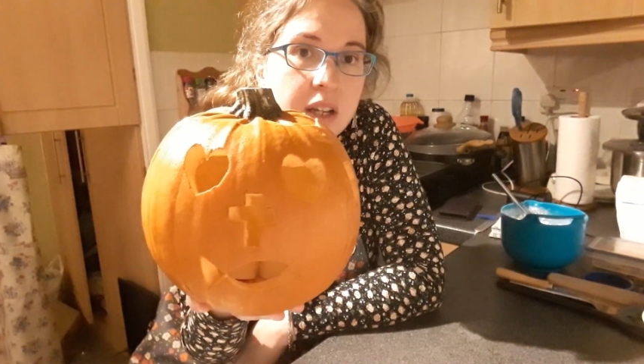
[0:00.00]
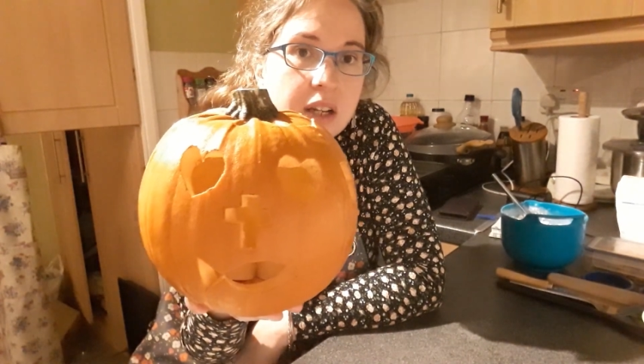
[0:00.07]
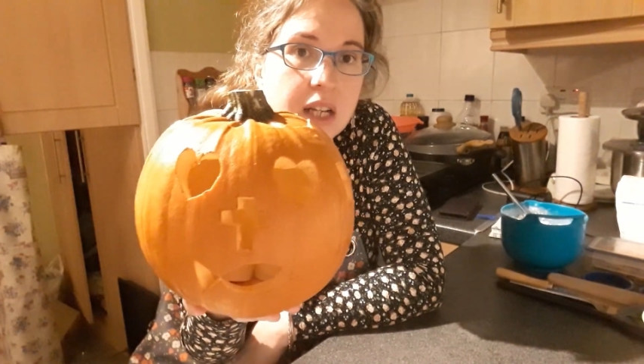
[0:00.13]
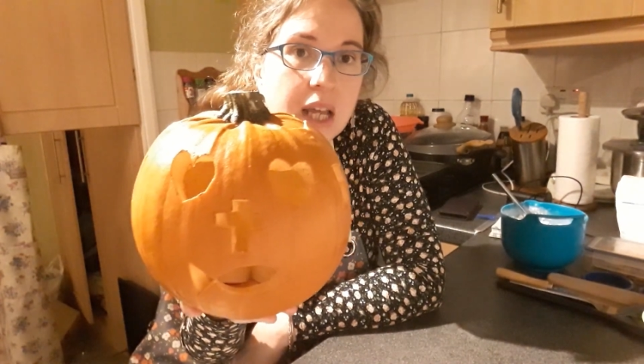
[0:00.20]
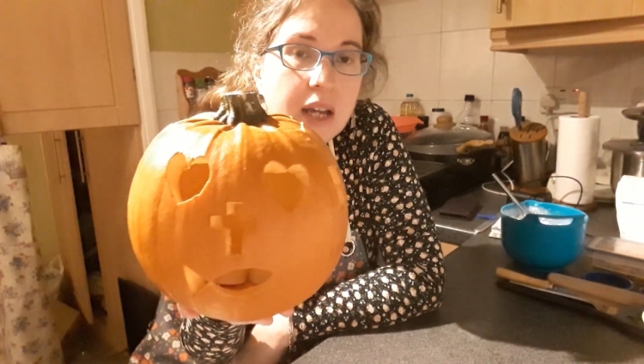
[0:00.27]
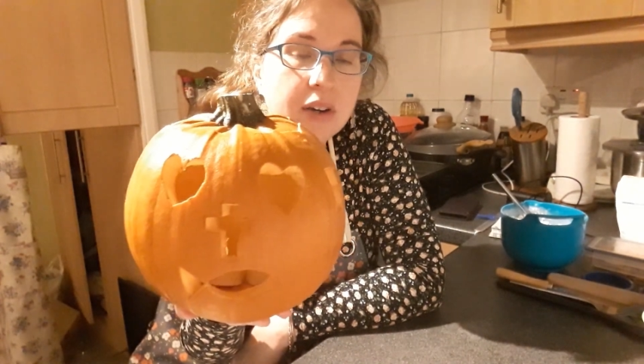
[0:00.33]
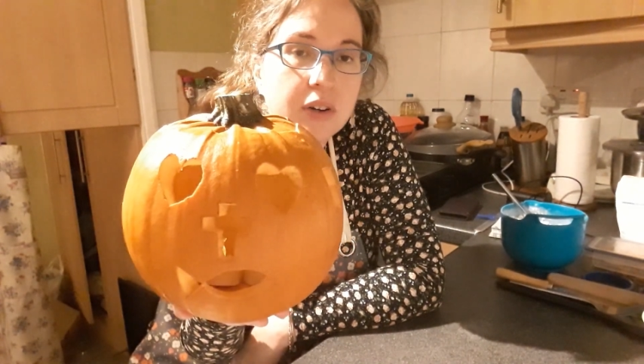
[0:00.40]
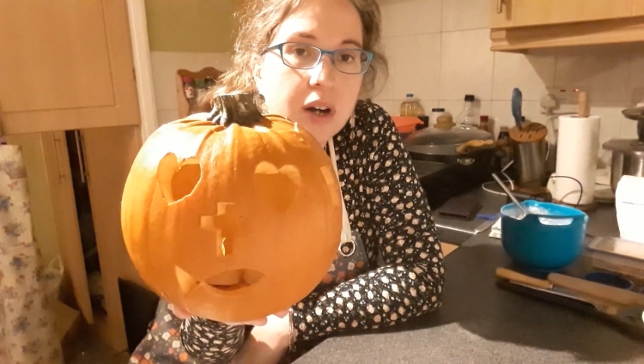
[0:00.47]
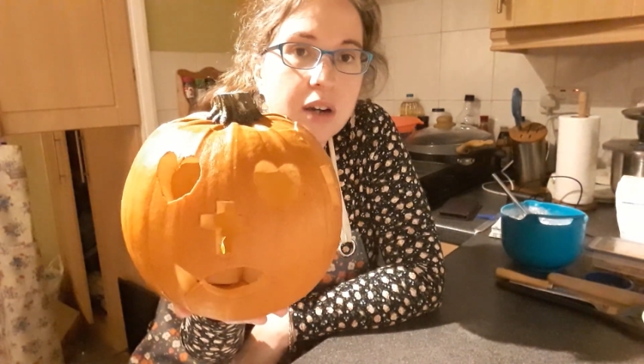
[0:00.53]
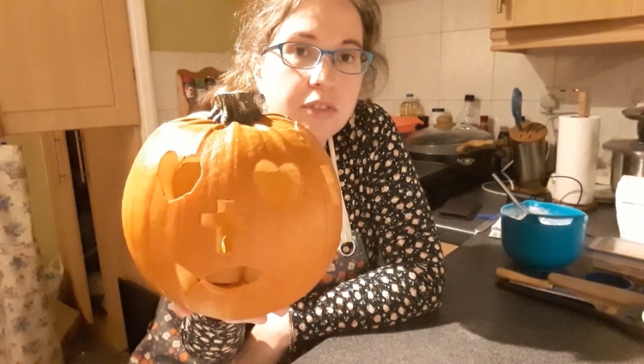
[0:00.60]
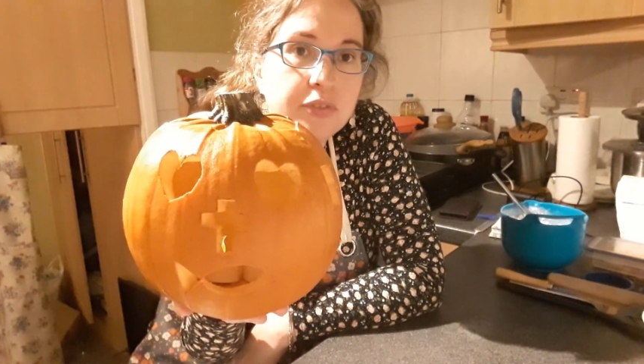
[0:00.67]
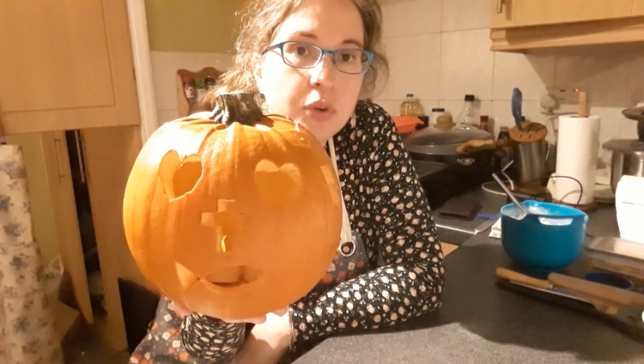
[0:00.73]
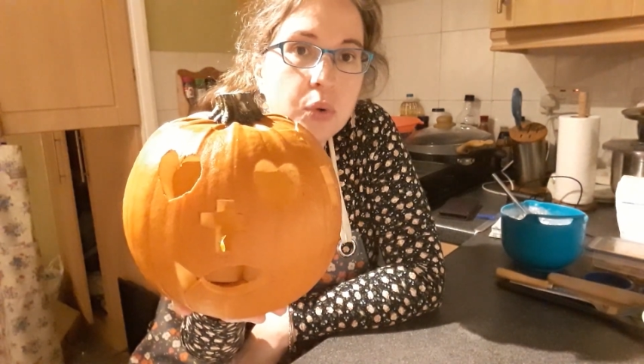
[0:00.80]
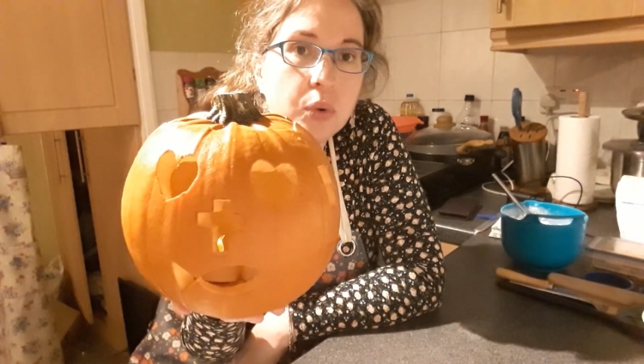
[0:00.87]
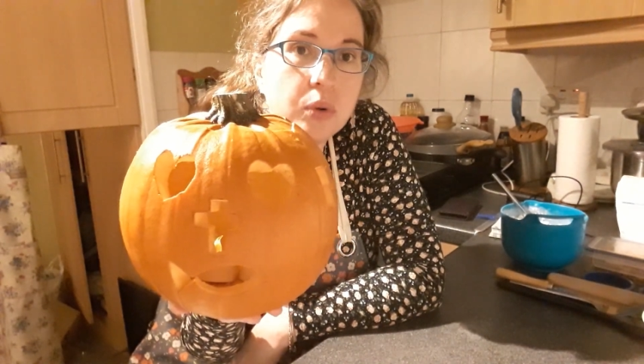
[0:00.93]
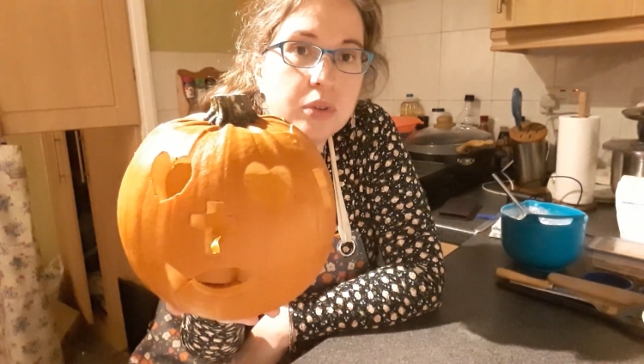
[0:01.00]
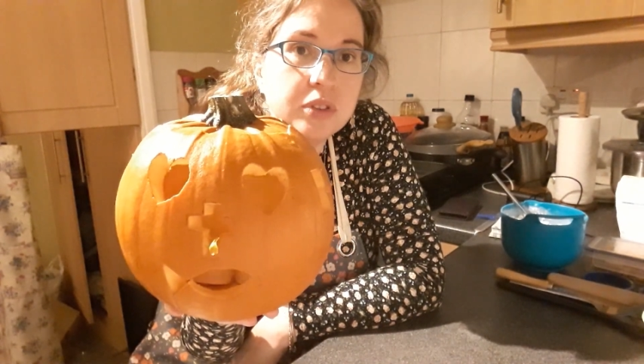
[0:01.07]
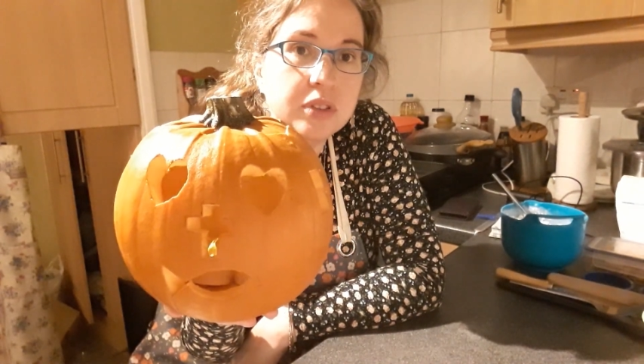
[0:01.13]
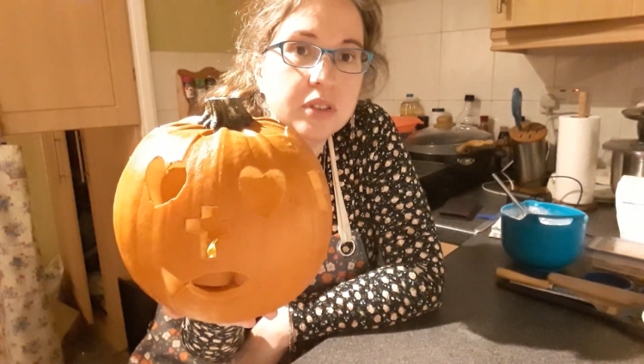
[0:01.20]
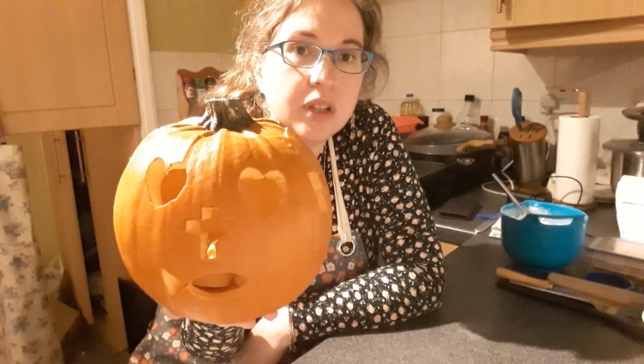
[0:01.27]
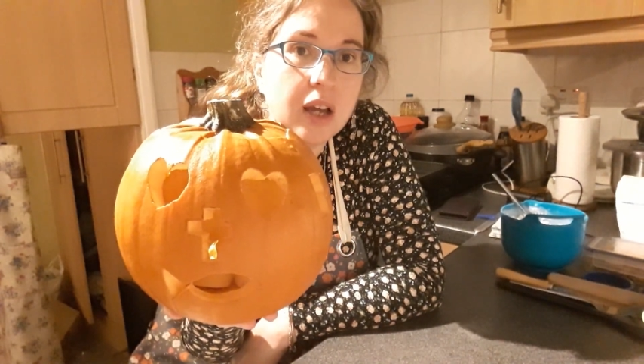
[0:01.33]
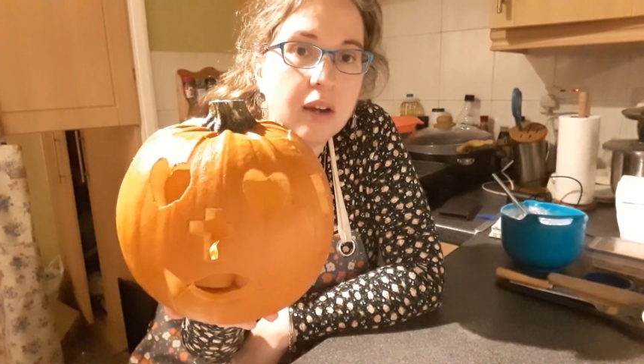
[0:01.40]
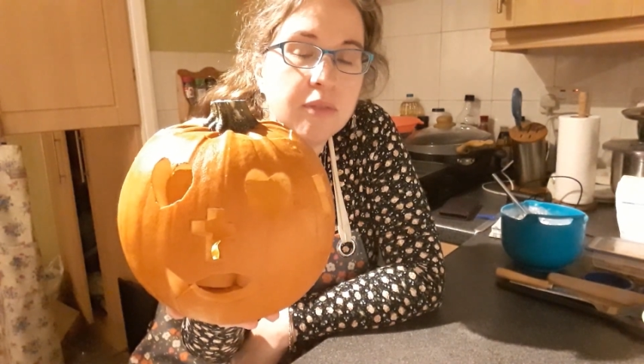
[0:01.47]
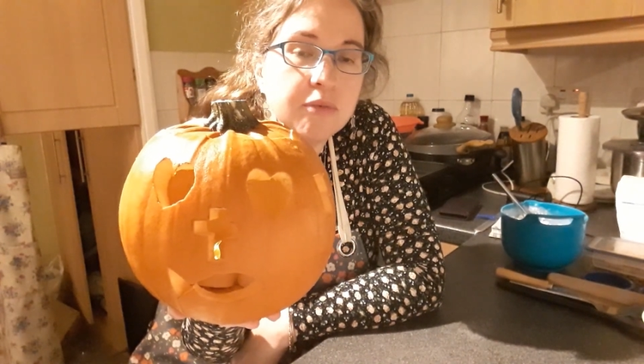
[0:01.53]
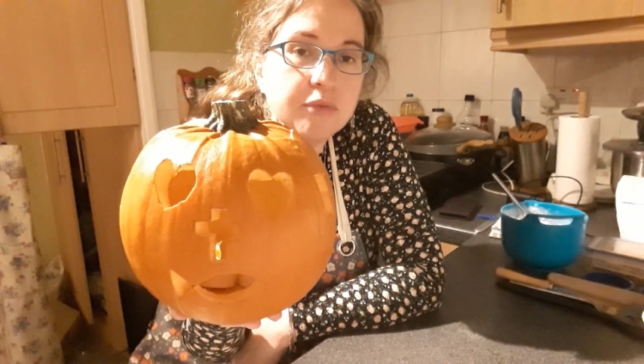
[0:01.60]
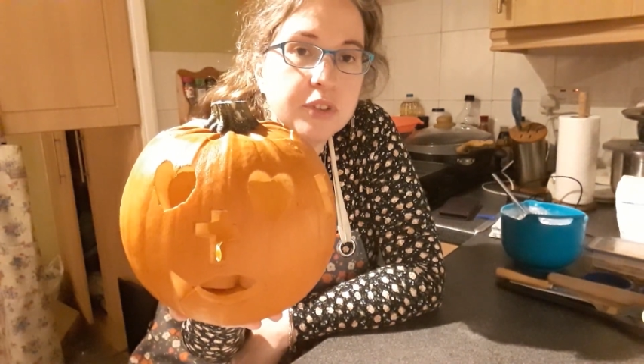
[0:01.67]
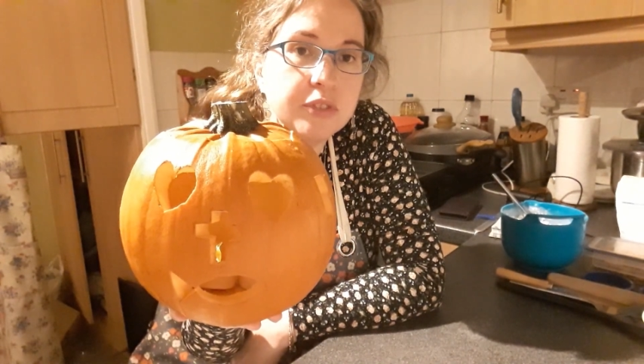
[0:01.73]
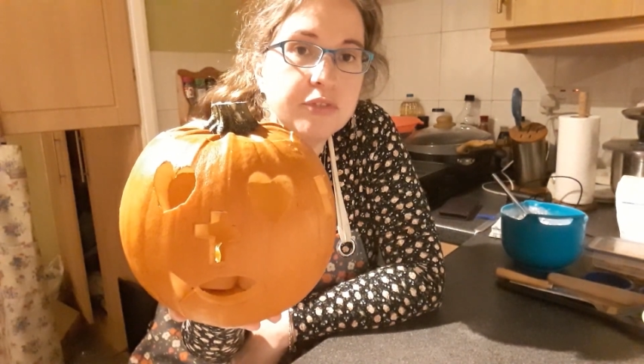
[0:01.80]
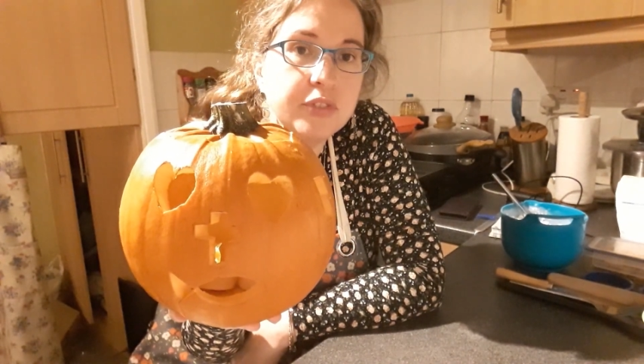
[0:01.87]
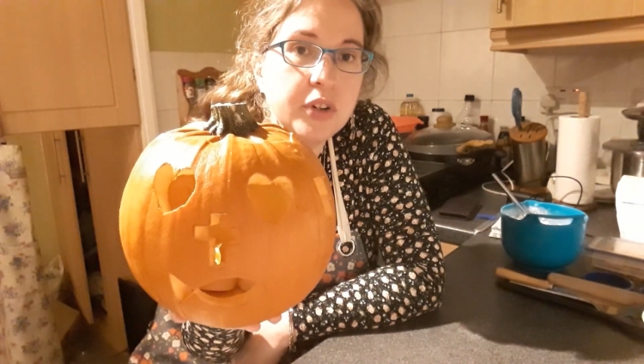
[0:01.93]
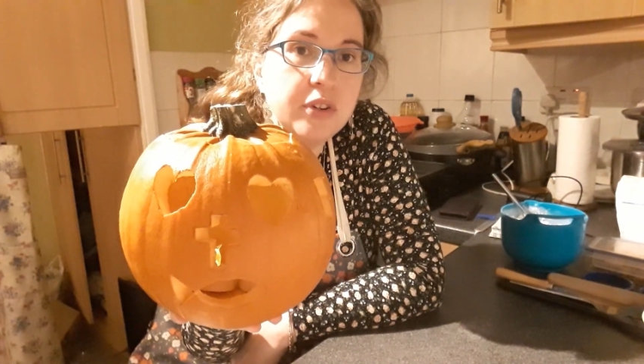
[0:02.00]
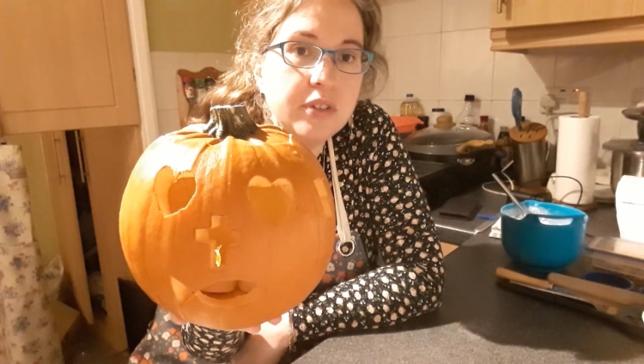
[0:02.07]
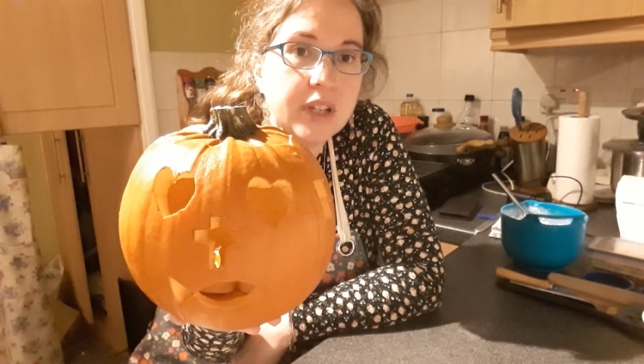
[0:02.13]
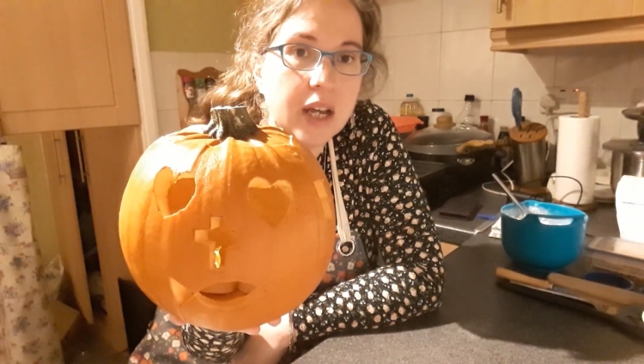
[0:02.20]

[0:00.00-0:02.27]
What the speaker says: Now, I thought the food